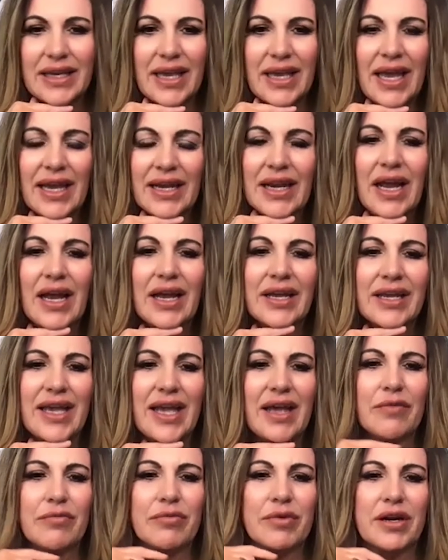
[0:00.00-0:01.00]
cannot
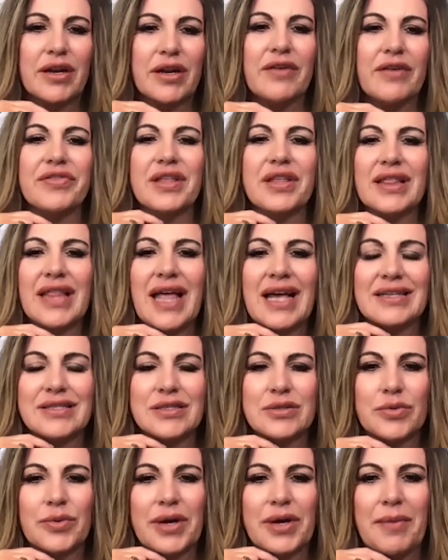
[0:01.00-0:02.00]
get rid of the
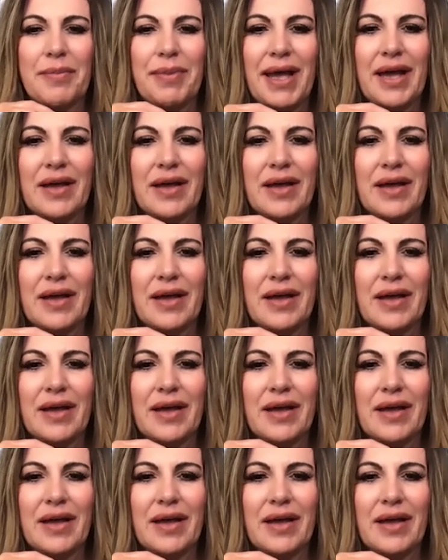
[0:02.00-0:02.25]
last 20